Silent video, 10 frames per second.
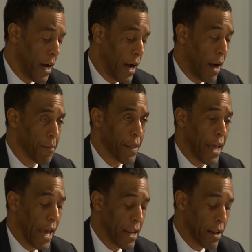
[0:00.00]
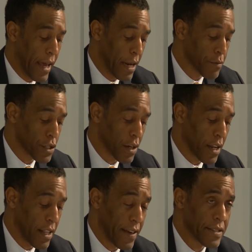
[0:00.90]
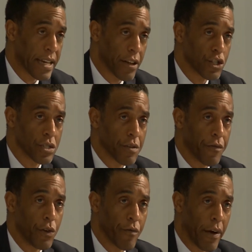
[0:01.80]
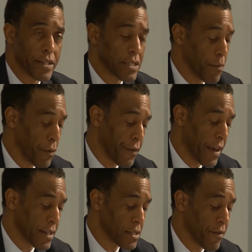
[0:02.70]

And I'm just going to lay this out. It's just a few very simple things.